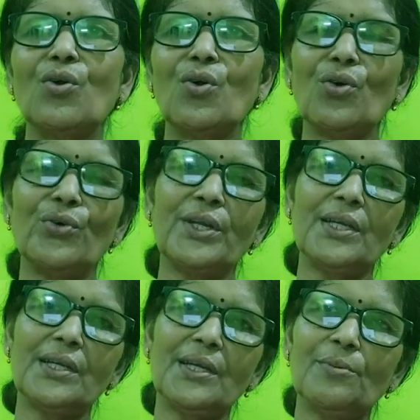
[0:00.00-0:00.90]
on
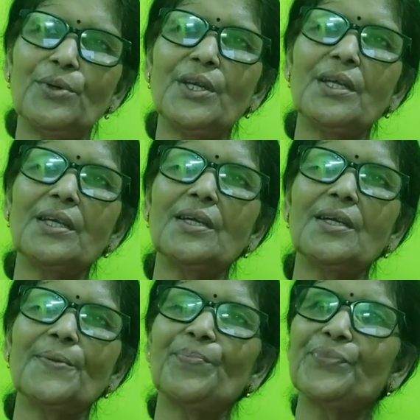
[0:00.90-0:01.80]
a neighboring
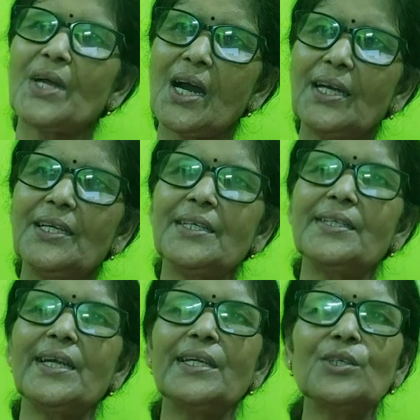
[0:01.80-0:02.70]

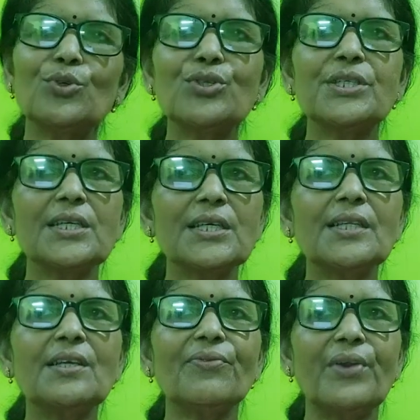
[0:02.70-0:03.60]
island and could see
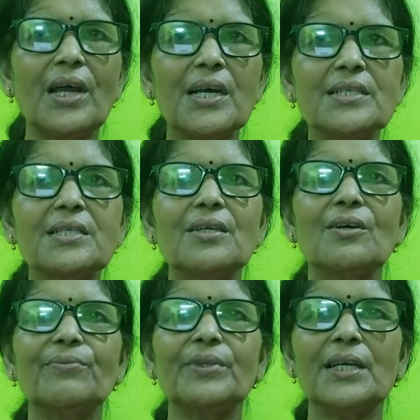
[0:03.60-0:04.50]
the flash
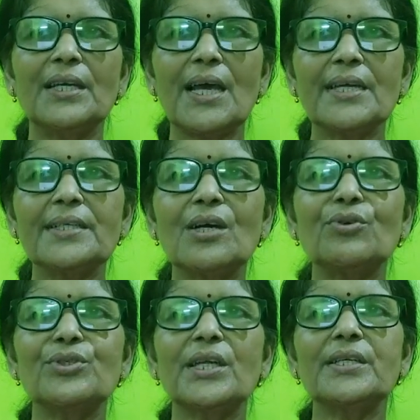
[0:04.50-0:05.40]
of the
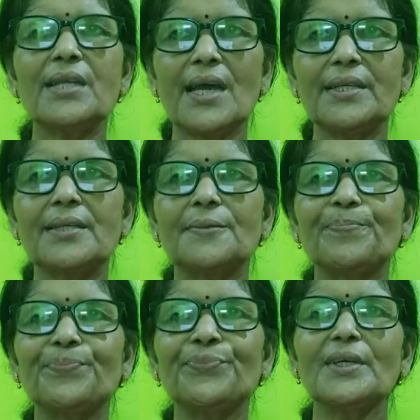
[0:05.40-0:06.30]
lighthouse at night.
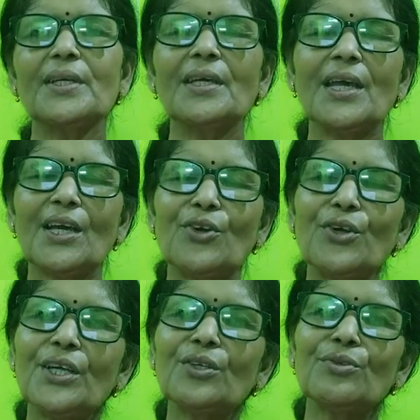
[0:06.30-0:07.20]

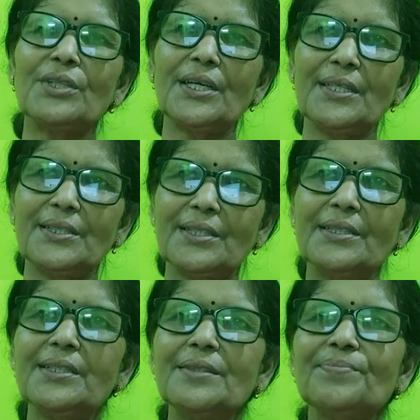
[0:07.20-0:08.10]
According to the
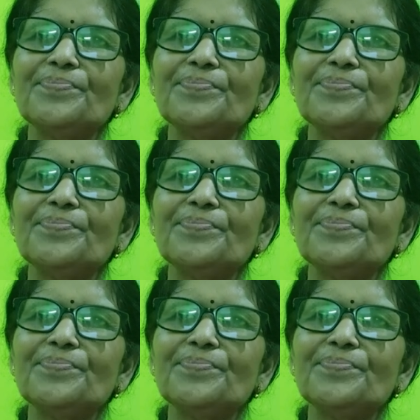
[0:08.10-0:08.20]
legend,